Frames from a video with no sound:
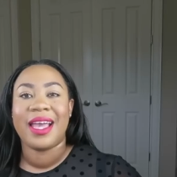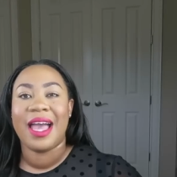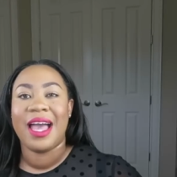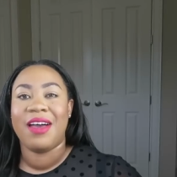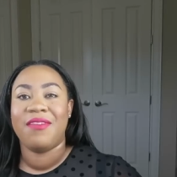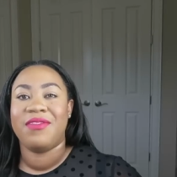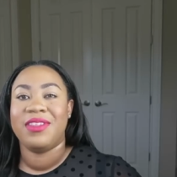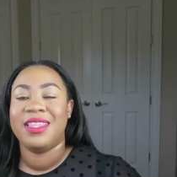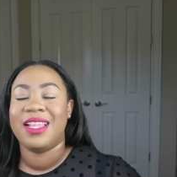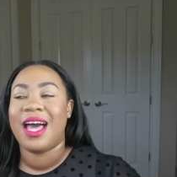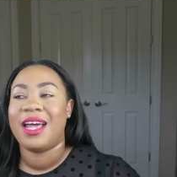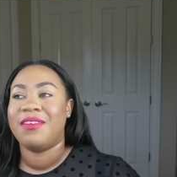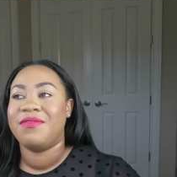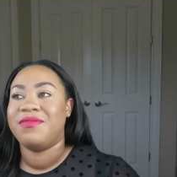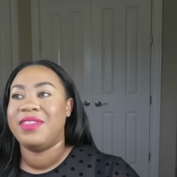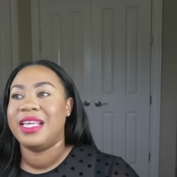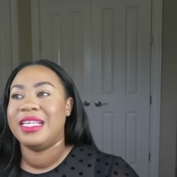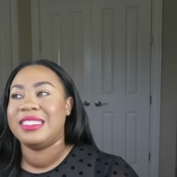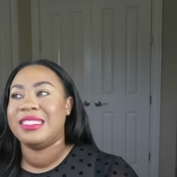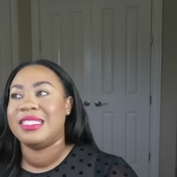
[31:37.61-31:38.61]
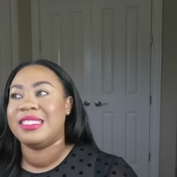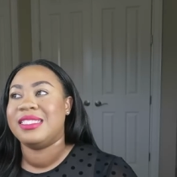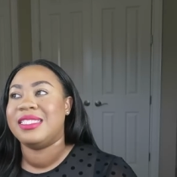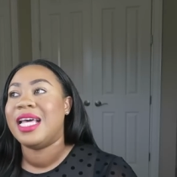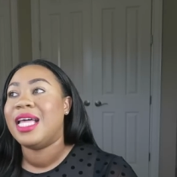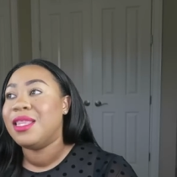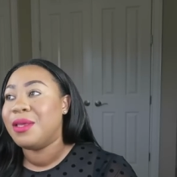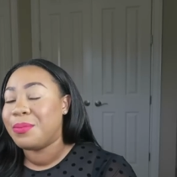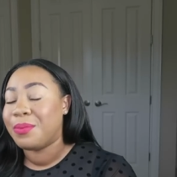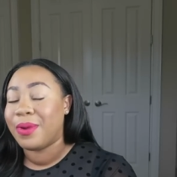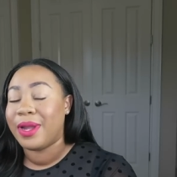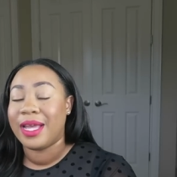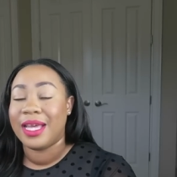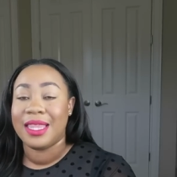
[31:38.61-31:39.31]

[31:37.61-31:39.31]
I have a lot of things to celebrate,